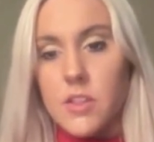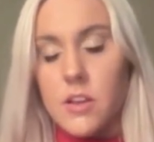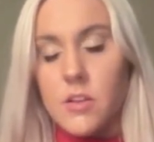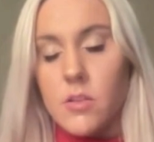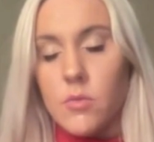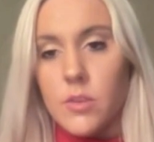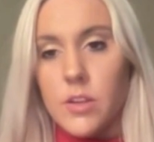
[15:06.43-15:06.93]
I mean,
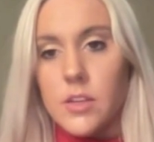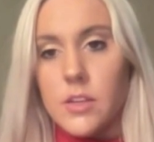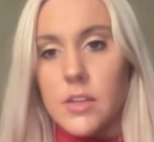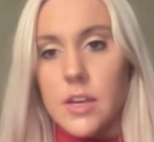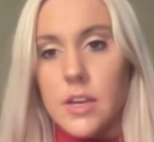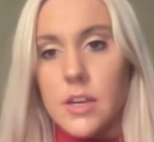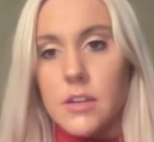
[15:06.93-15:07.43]
they don't really
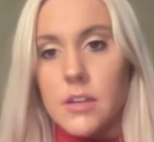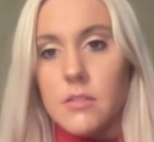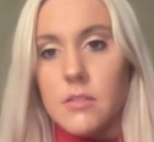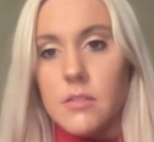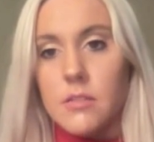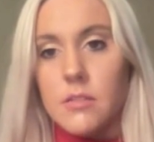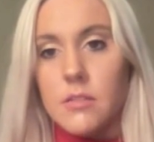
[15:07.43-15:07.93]

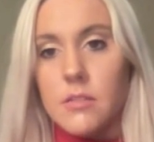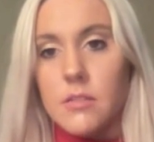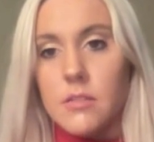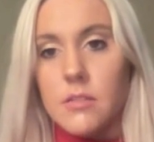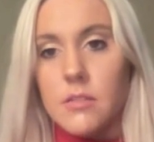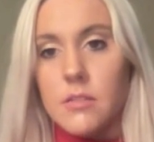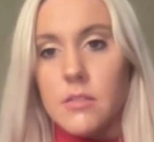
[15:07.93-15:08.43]
get
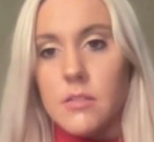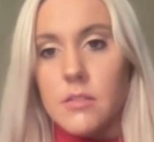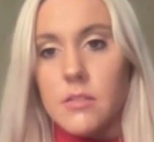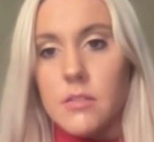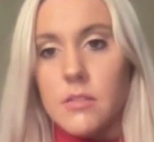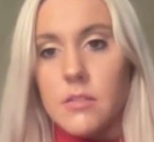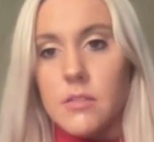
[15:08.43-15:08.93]

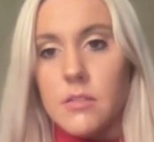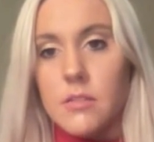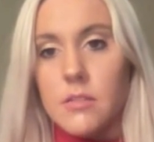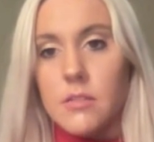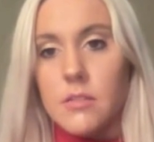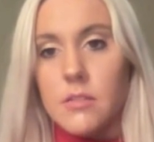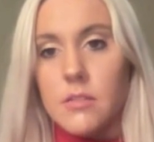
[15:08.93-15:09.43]
a
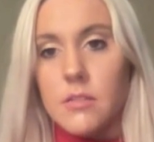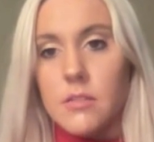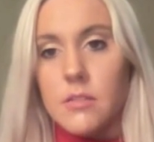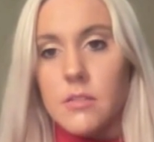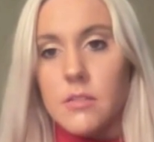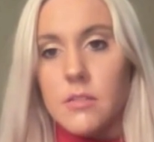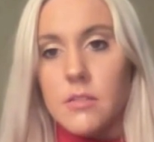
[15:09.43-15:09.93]
lot
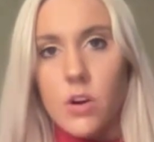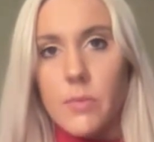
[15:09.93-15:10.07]
of